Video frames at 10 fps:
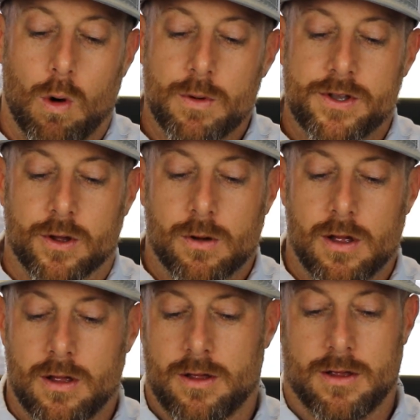what we do
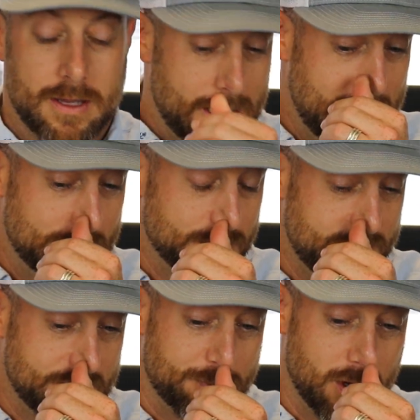is
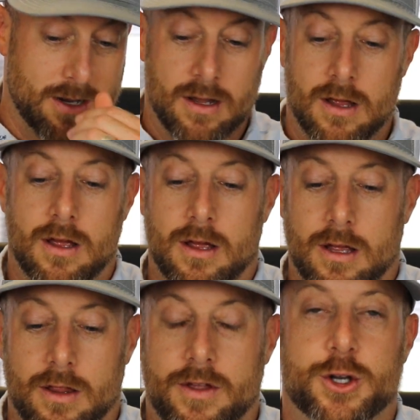we just put
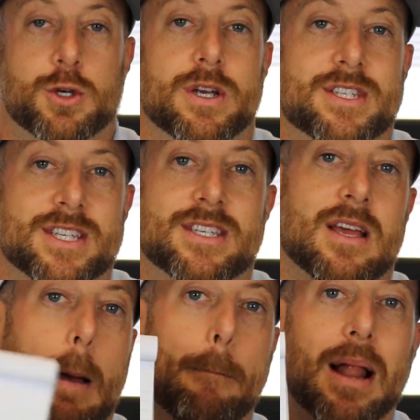their
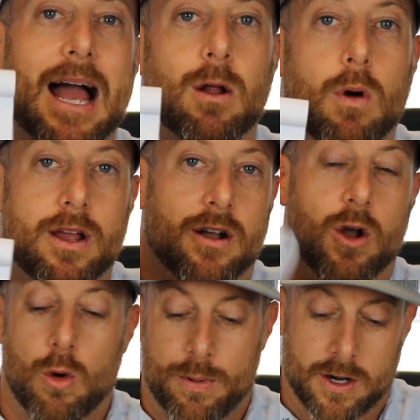choices black and white in
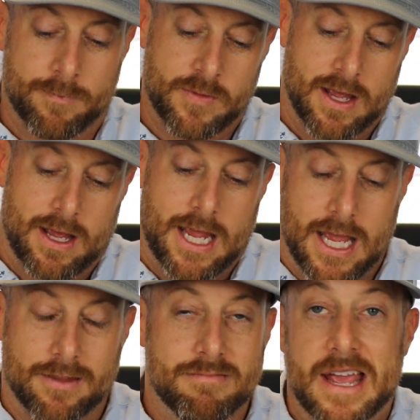a notebook,
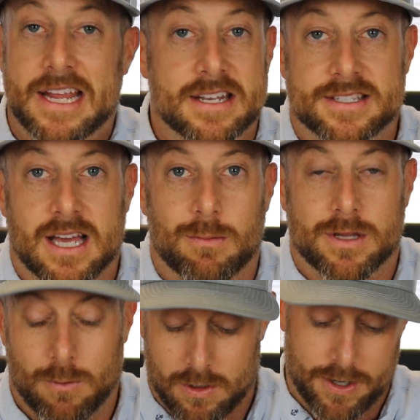and they can decide
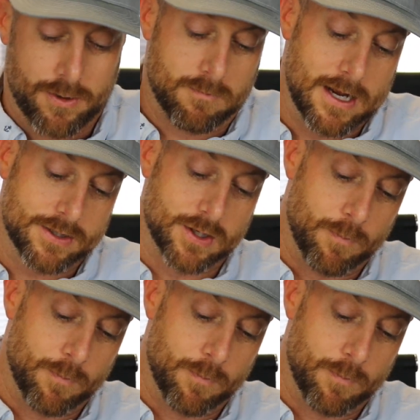what they want to do, right?